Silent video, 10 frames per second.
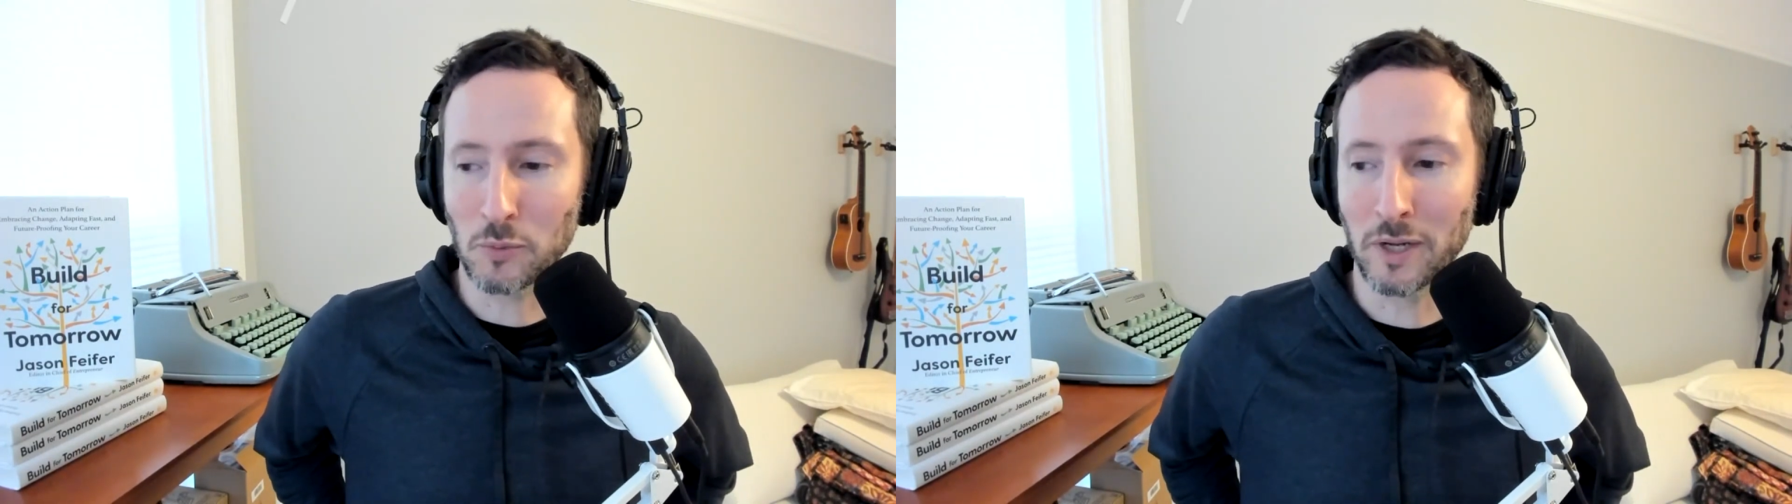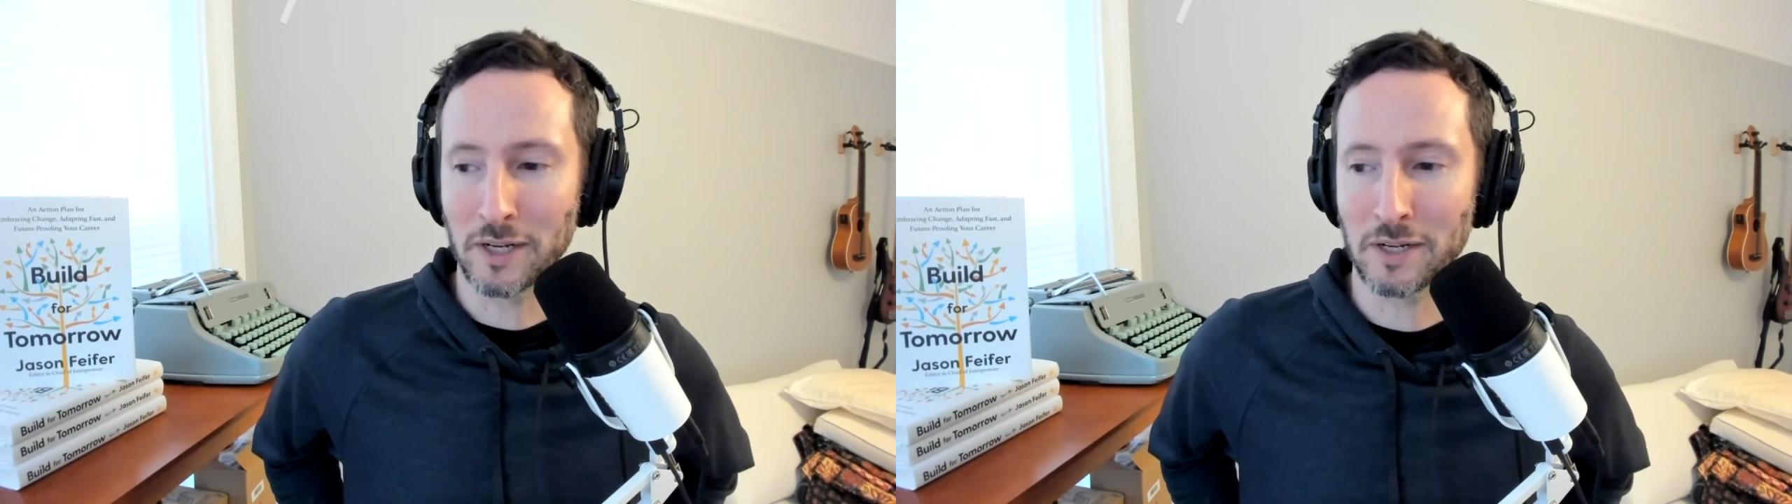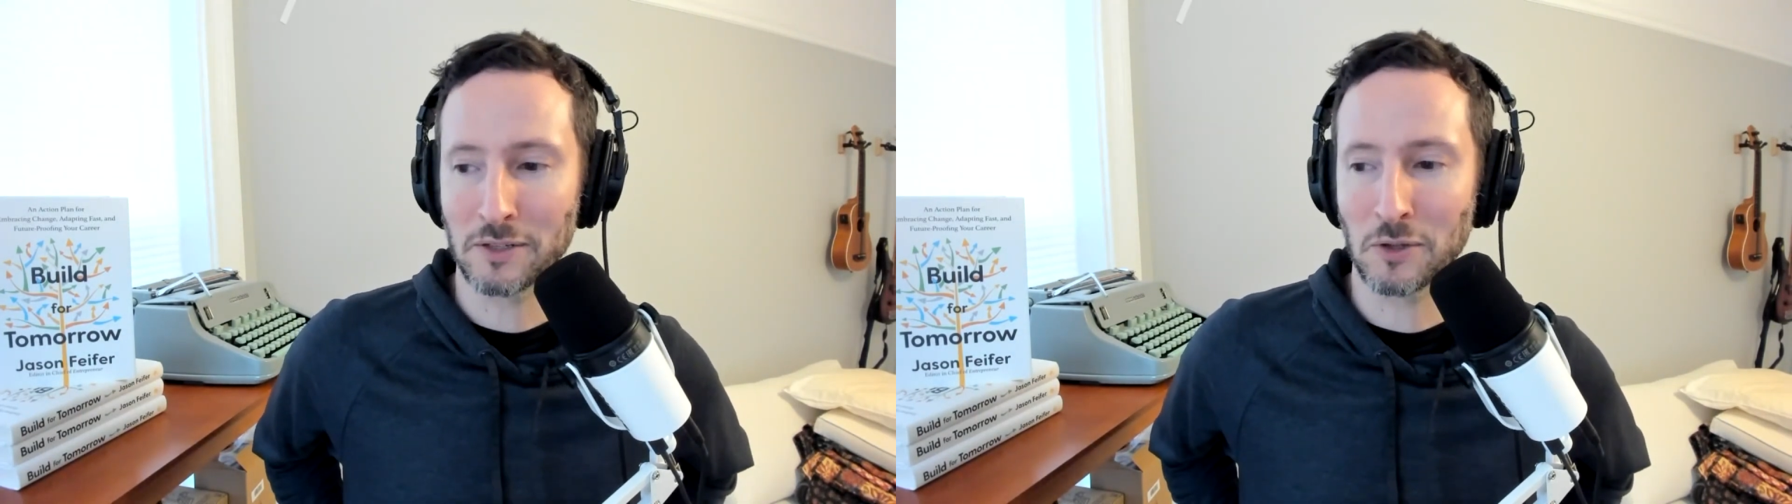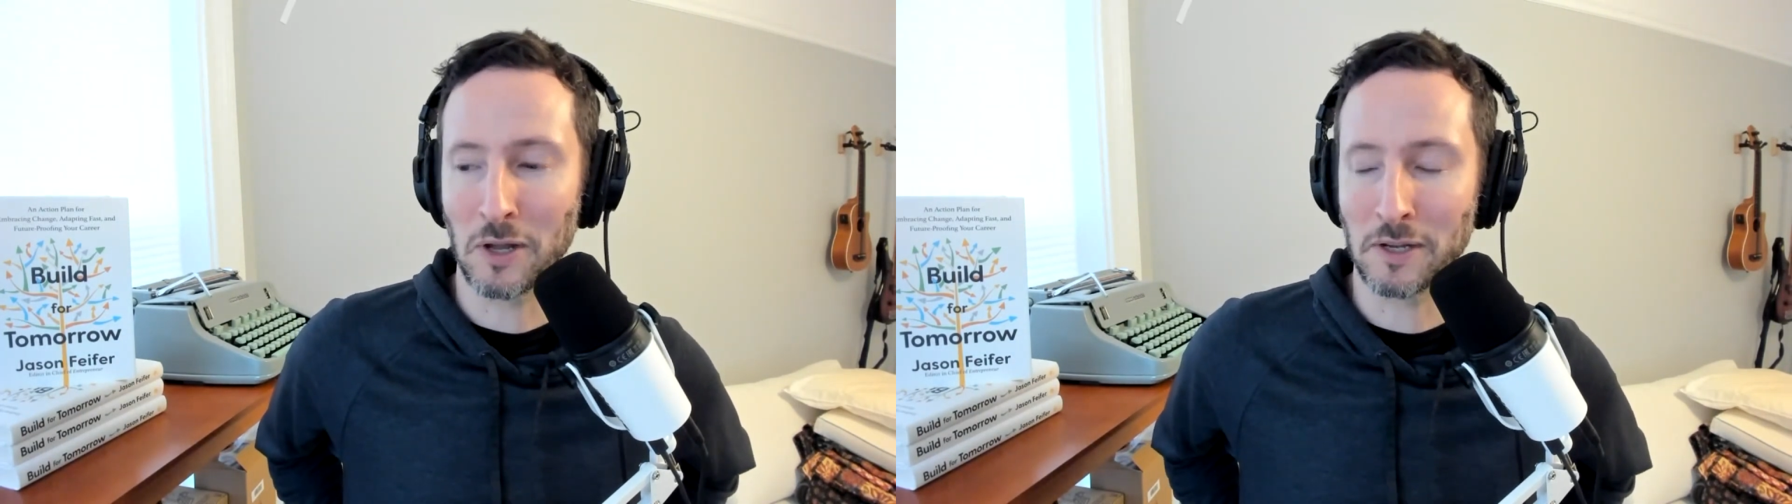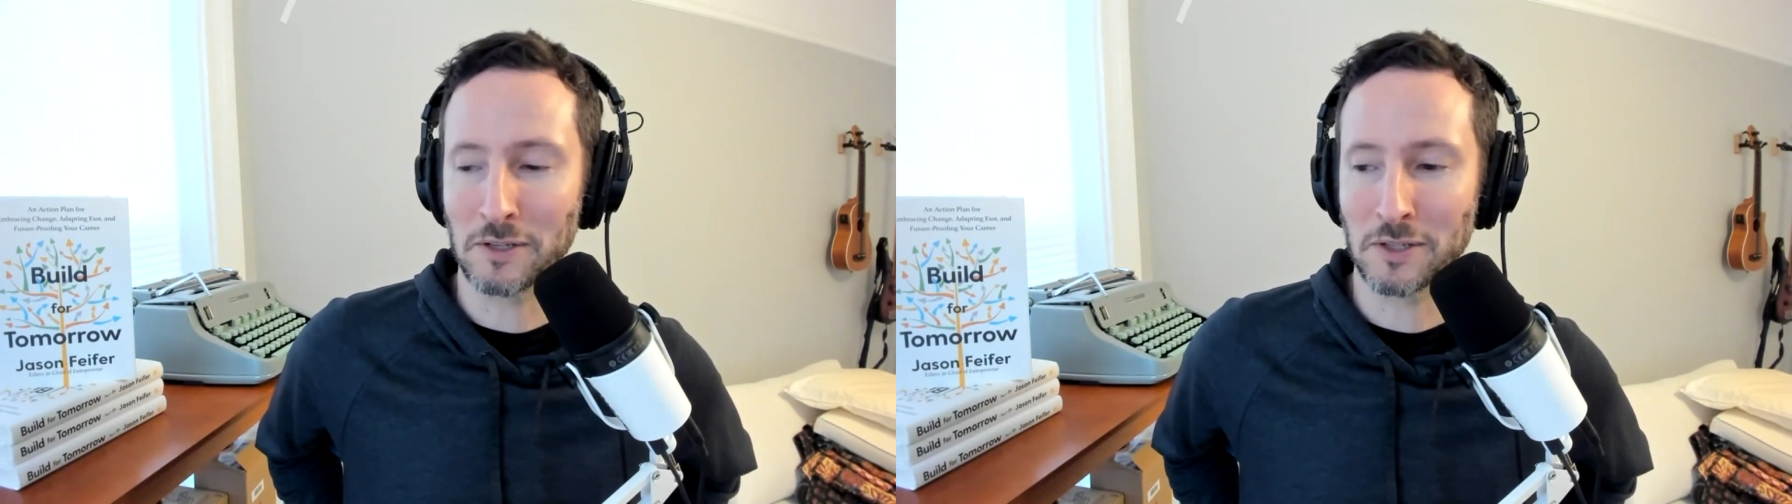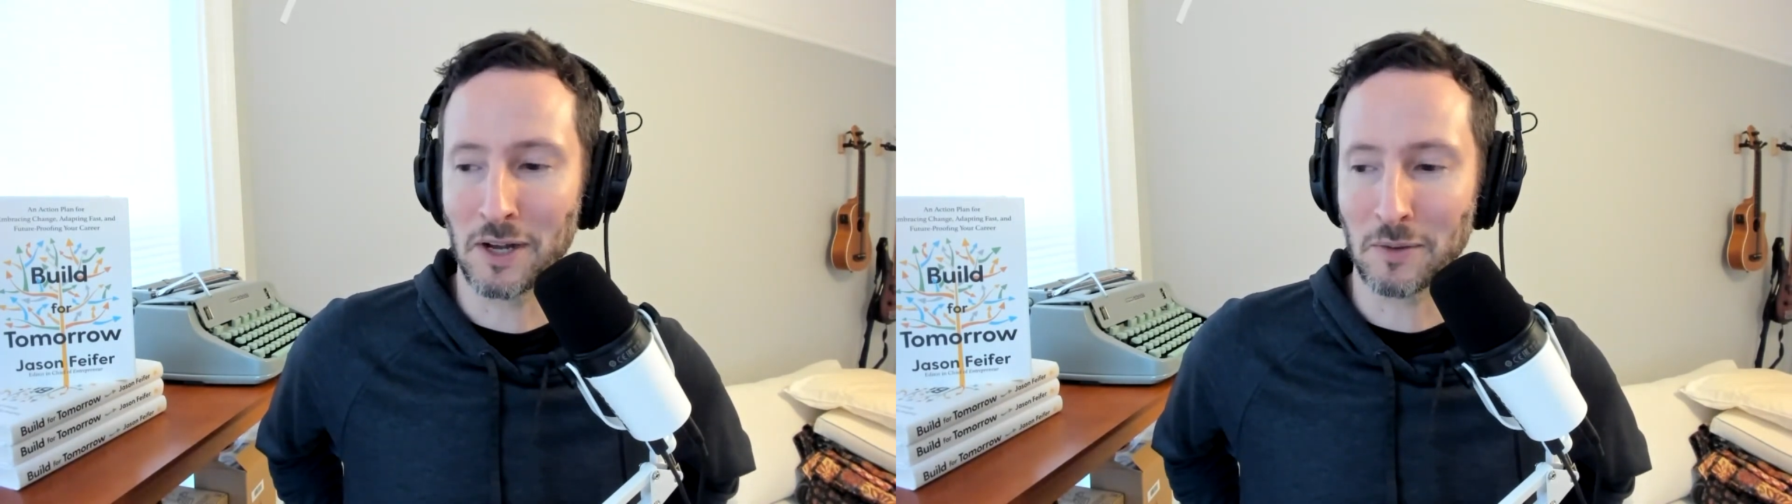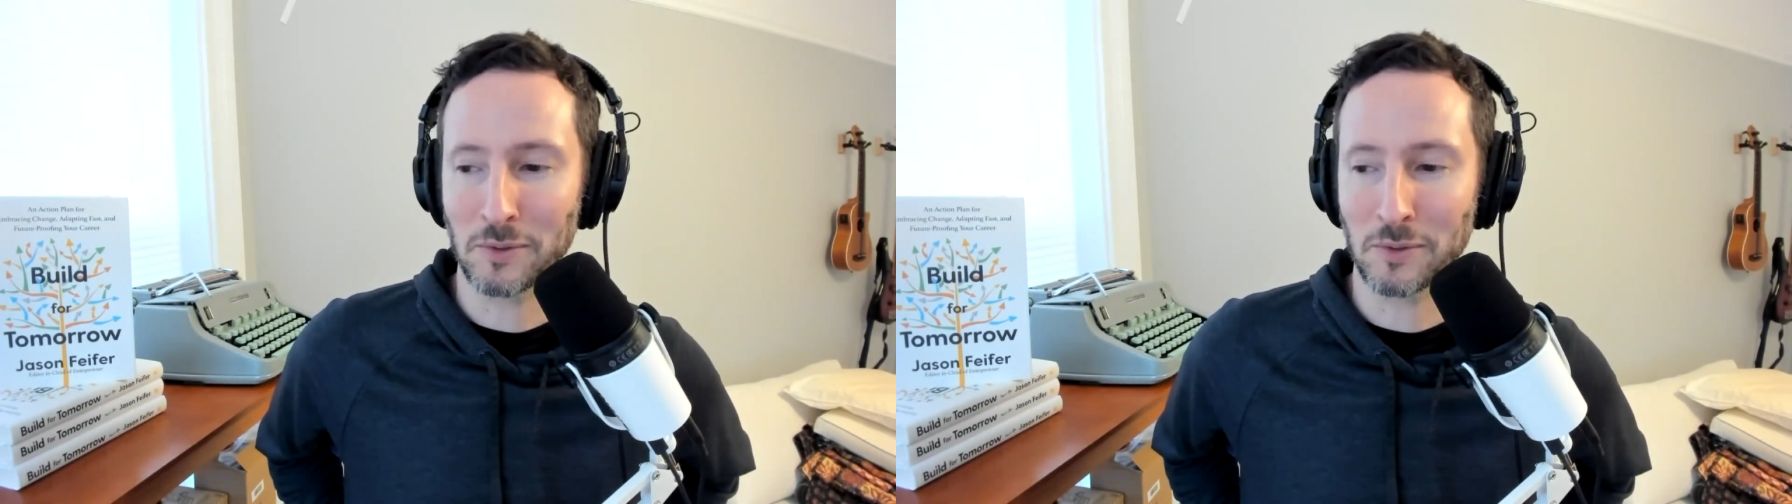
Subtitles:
one in a song,